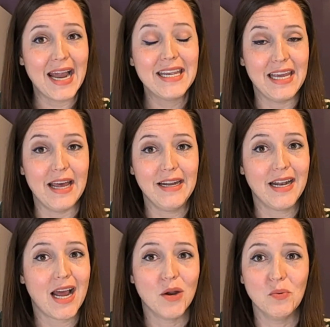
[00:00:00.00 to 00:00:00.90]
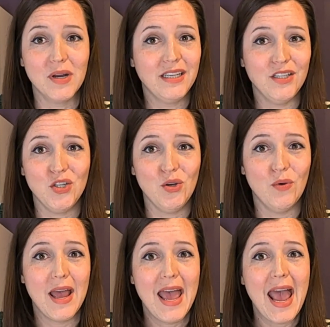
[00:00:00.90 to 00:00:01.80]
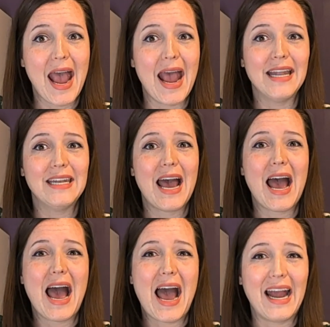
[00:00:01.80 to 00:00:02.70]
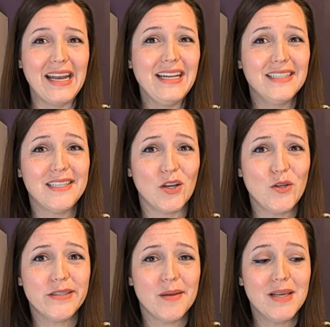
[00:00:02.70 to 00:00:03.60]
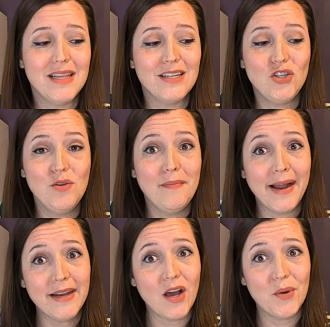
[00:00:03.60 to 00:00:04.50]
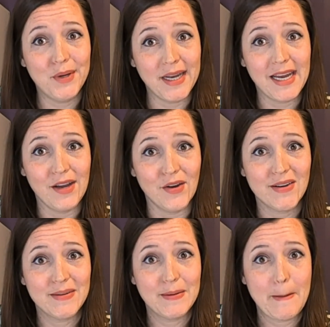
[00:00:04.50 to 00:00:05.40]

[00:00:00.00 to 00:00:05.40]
I get it. I really do. And I need to tell you something that you might not want to hear.